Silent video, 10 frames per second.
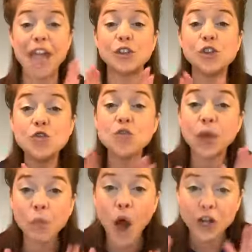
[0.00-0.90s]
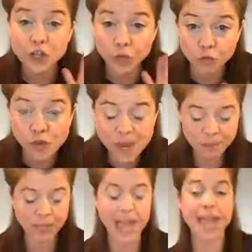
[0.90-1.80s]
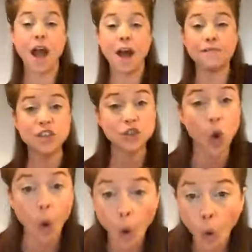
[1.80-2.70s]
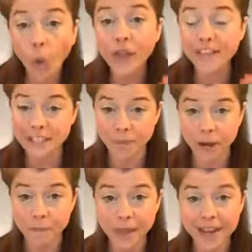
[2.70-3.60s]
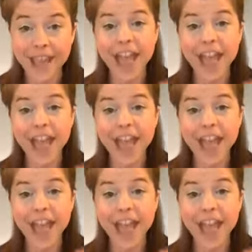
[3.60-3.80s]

and you can watch the replay of this whole experiment,